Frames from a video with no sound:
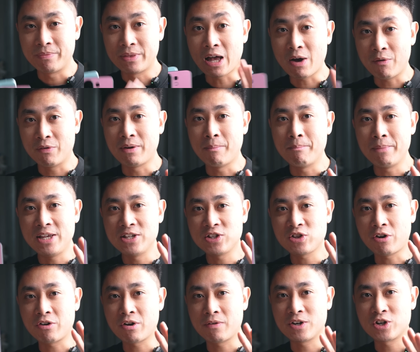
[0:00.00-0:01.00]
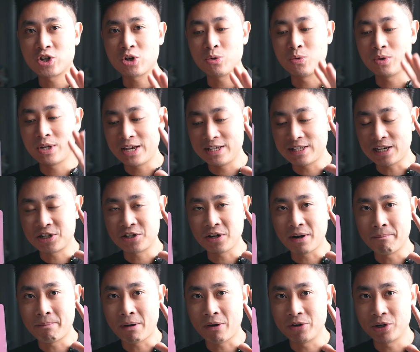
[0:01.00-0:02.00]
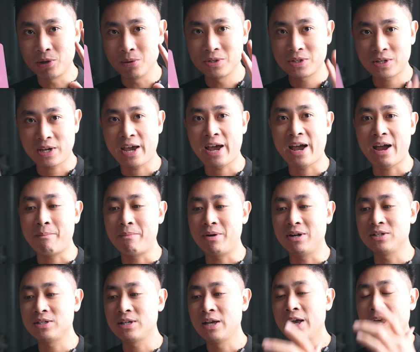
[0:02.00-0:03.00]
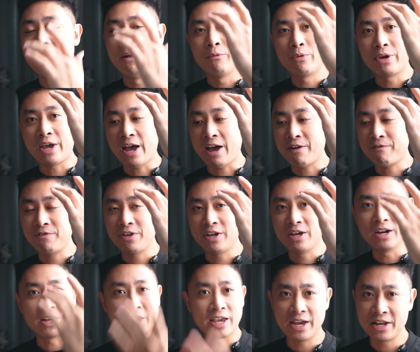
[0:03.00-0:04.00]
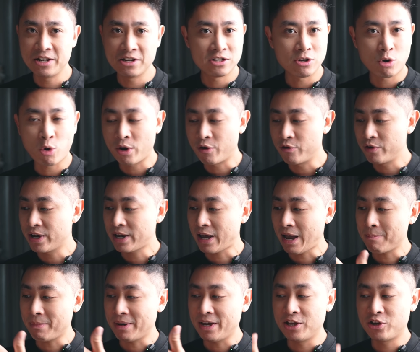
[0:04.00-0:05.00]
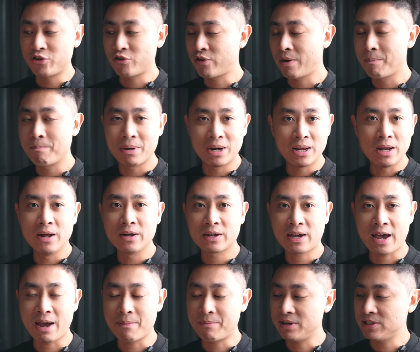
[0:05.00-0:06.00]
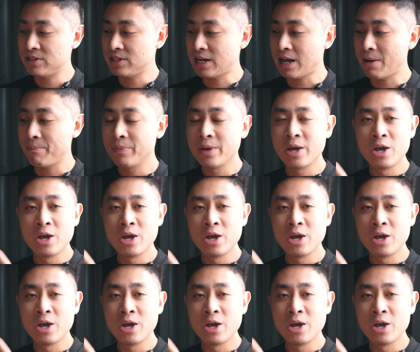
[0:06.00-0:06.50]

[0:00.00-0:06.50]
now the main story of the show today is actually about those cameras. We have here again, just a quick recap, a triple camera setup.